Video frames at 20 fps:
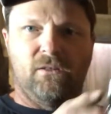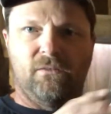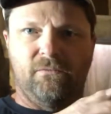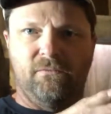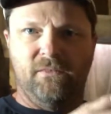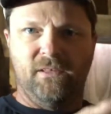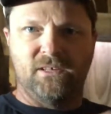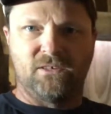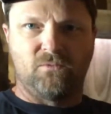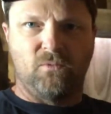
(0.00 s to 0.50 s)

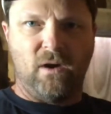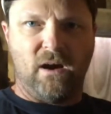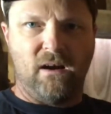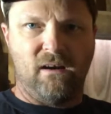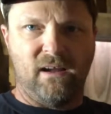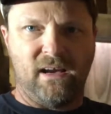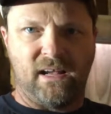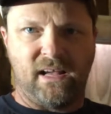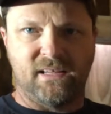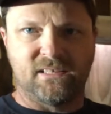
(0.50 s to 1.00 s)
This wire,
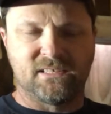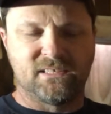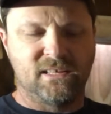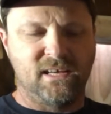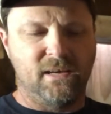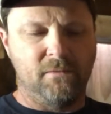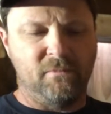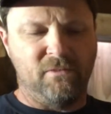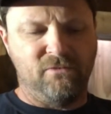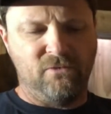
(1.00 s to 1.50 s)
like I
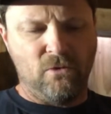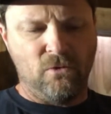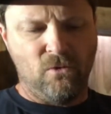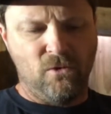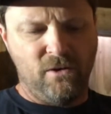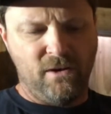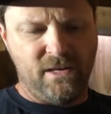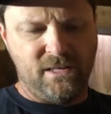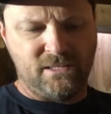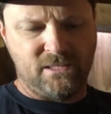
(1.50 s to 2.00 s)
said
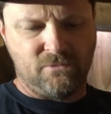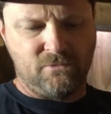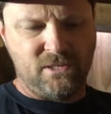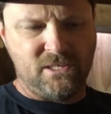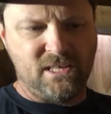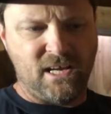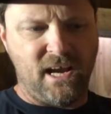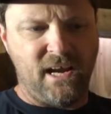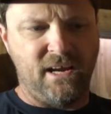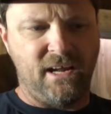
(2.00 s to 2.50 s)
before, is a
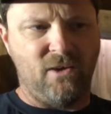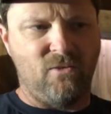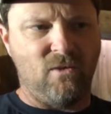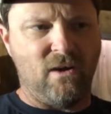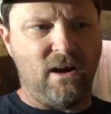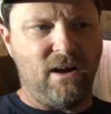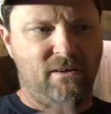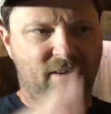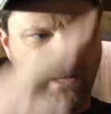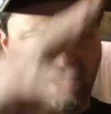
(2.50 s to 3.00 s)
retaining
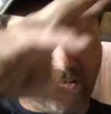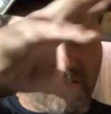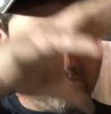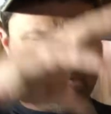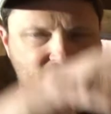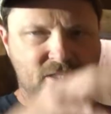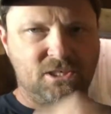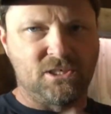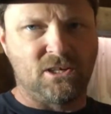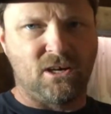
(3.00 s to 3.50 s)
wire that keeps
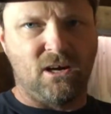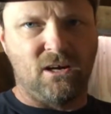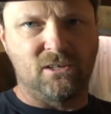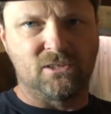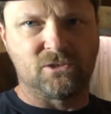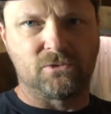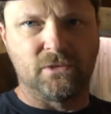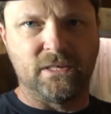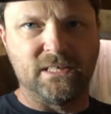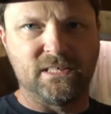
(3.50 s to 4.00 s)
this shock
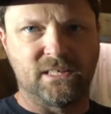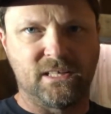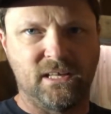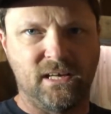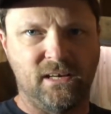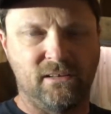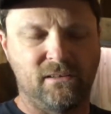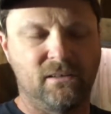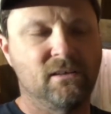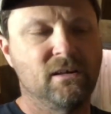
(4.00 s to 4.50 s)
squeezed
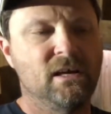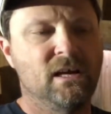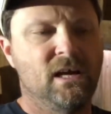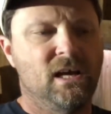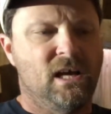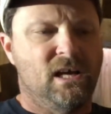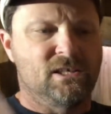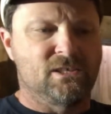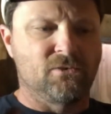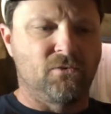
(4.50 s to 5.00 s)
together.
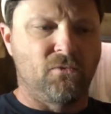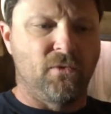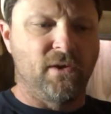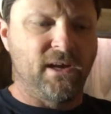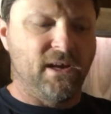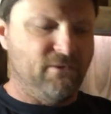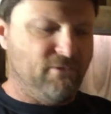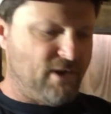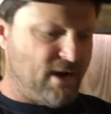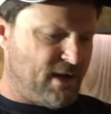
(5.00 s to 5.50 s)
So when we
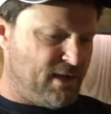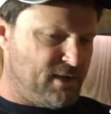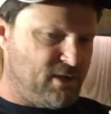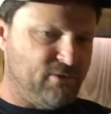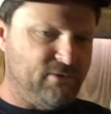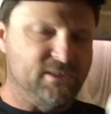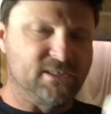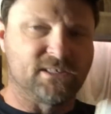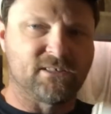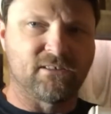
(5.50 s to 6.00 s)
get ready
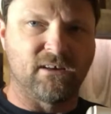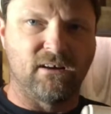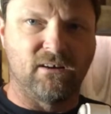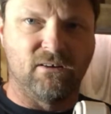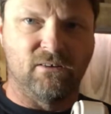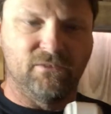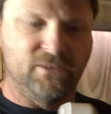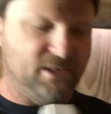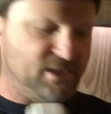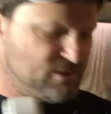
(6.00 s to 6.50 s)
to
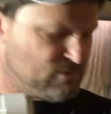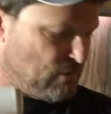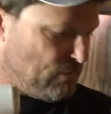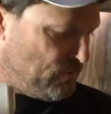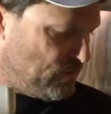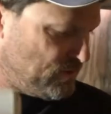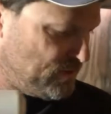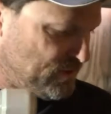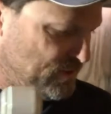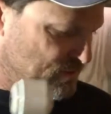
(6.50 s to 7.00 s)
install this, what we're
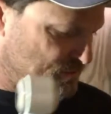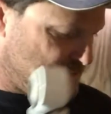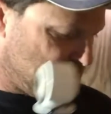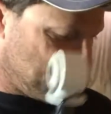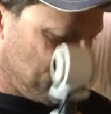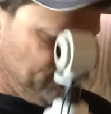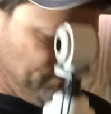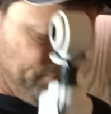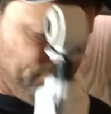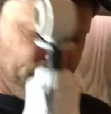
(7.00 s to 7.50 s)
gonna do
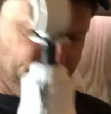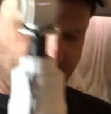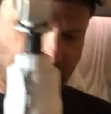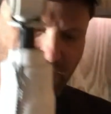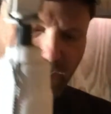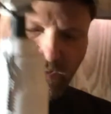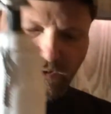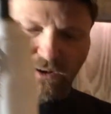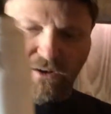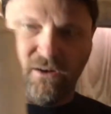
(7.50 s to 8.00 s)
is
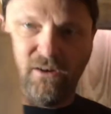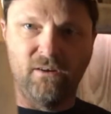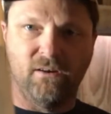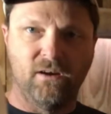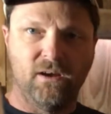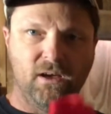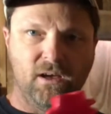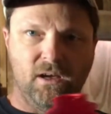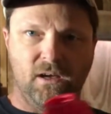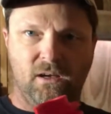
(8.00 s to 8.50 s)
get
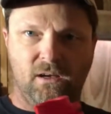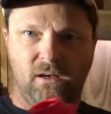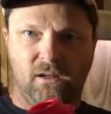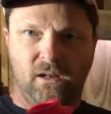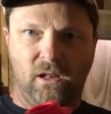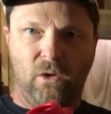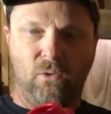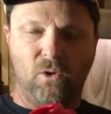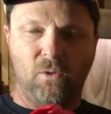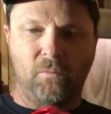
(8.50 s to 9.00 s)
our
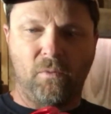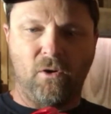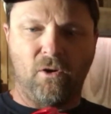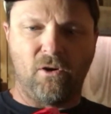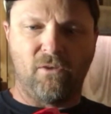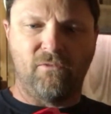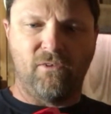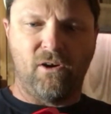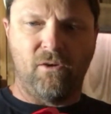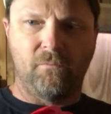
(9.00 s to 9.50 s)
lower
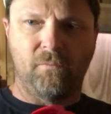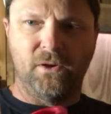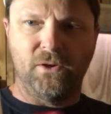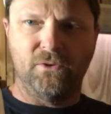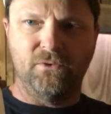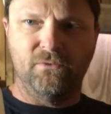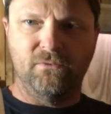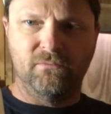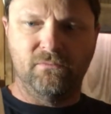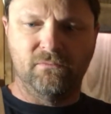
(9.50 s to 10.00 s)
part of our
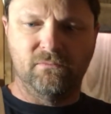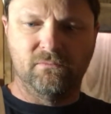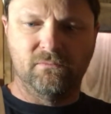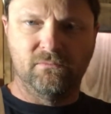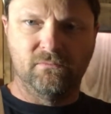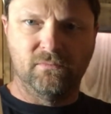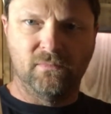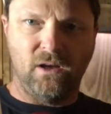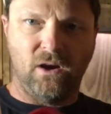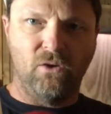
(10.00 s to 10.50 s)
boot
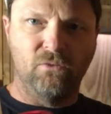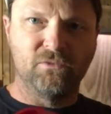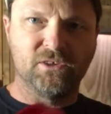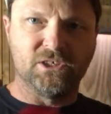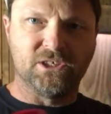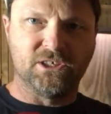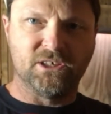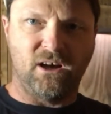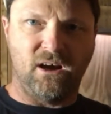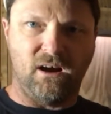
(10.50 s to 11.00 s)
on the
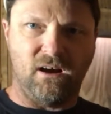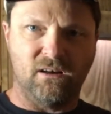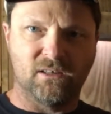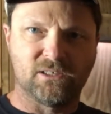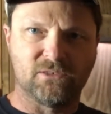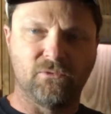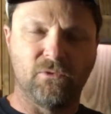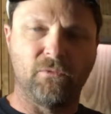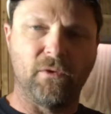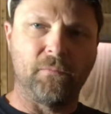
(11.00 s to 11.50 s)
shock.
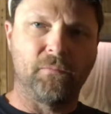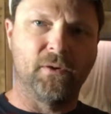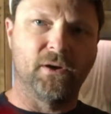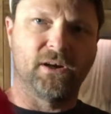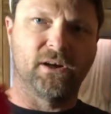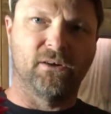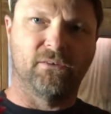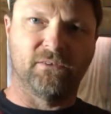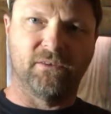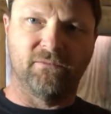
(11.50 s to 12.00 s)
So when we put
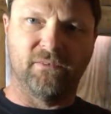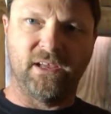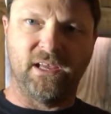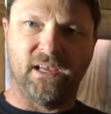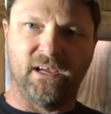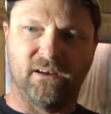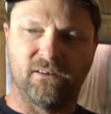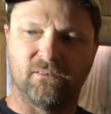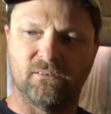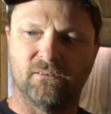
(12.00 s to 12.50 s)
it on the
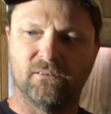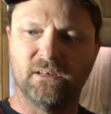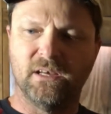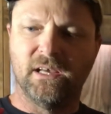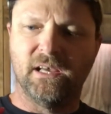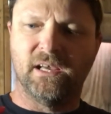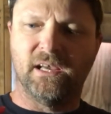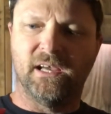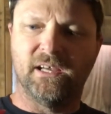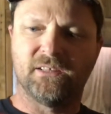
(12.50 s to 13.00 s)
vehicle,
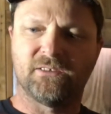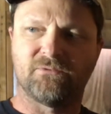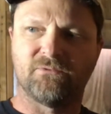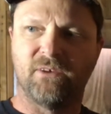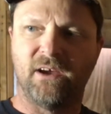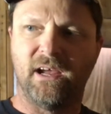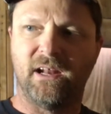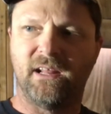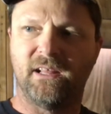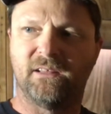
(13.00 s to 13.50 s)
it's
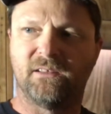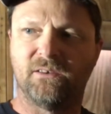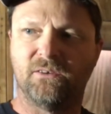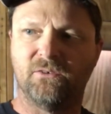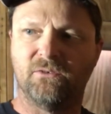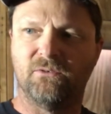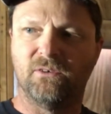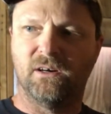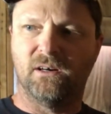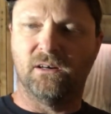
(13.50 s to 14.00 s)
ready
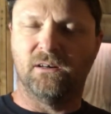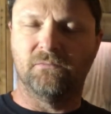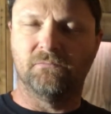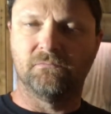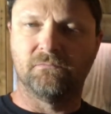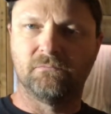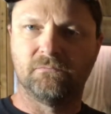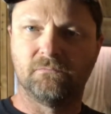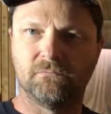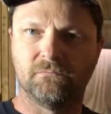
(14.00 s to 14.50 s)
to
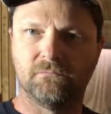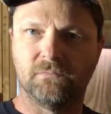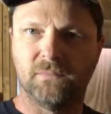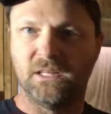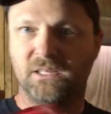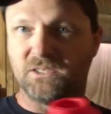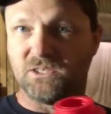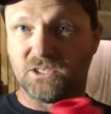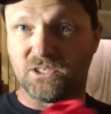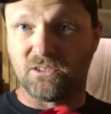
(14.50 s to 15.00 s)

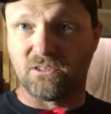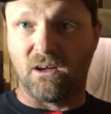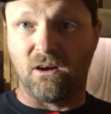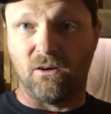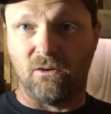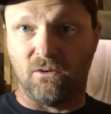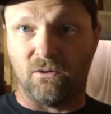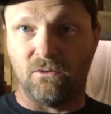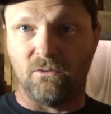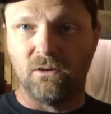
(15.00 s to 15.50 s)

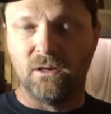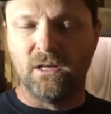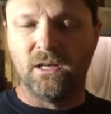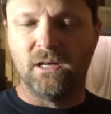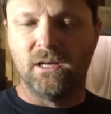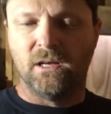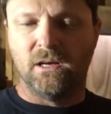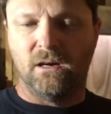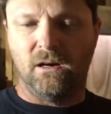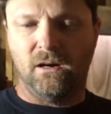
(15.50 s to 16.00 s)
install,
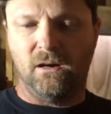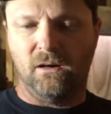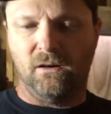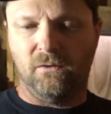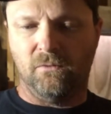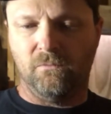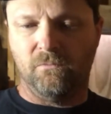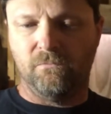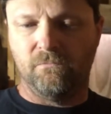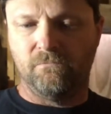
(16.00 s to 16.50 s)

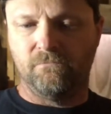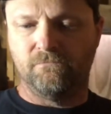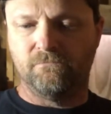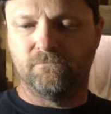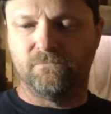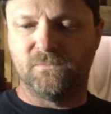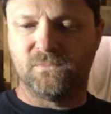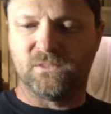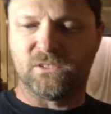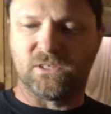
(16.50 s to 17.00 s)

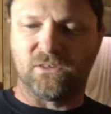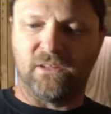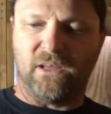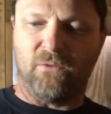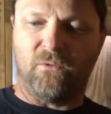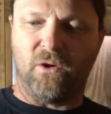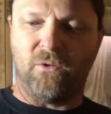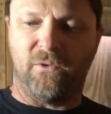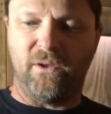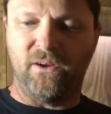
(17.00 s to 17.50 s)
so
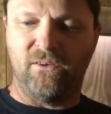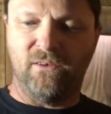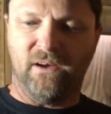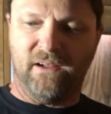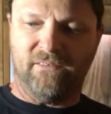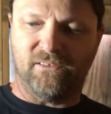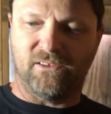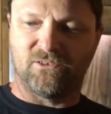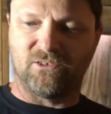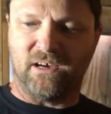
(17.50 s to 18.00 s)
that way we don't
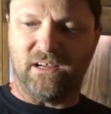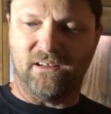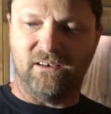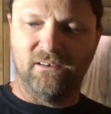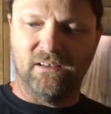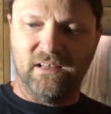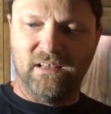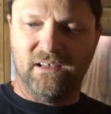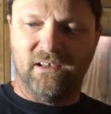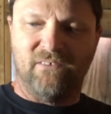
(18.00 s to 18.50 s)
have to try
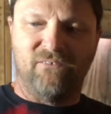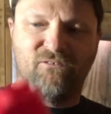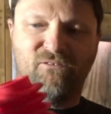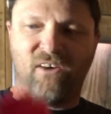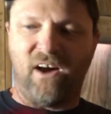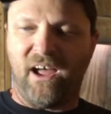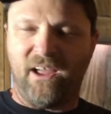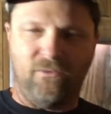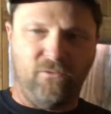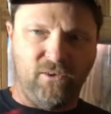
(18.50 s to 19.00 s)
to
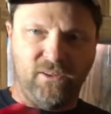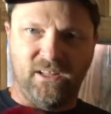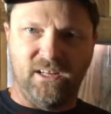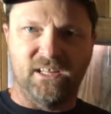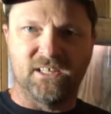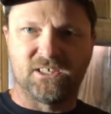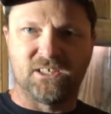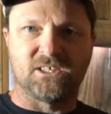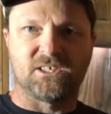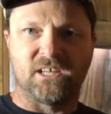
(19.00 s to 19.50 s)
fight with it.
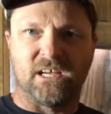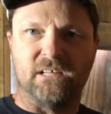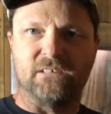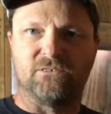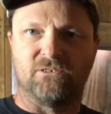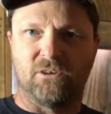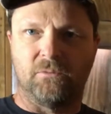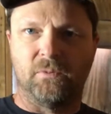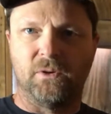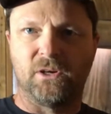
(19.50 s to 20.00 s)
It's just
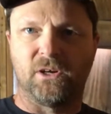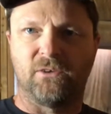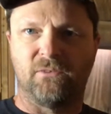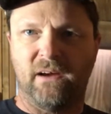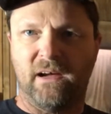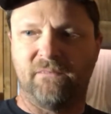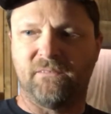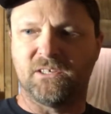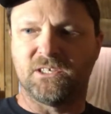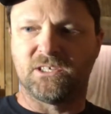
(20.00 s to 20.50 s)
easier to put it
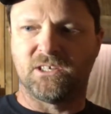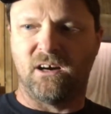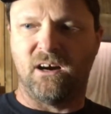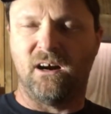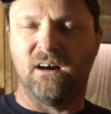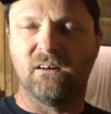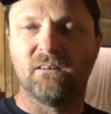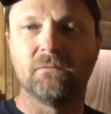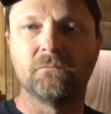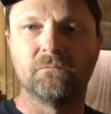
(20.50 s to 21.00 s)
around the
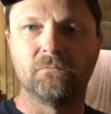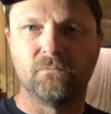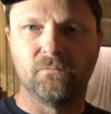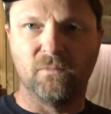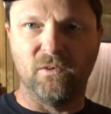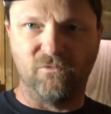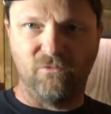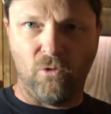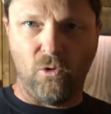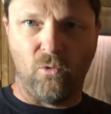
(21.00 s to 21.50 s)
shock
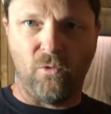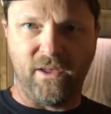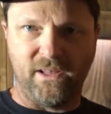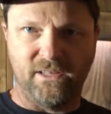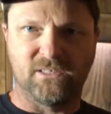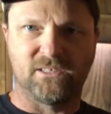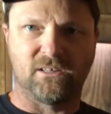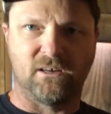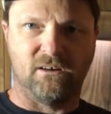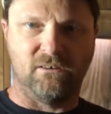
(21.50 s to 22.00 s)
before we
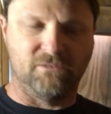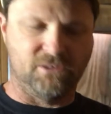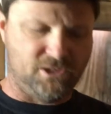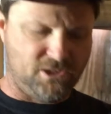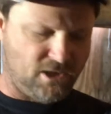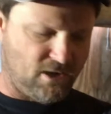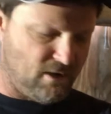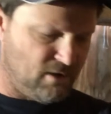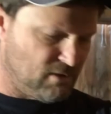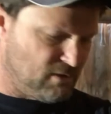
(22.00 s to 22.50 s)
install the
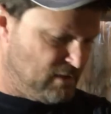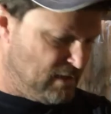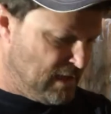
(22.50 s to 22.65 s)
shock.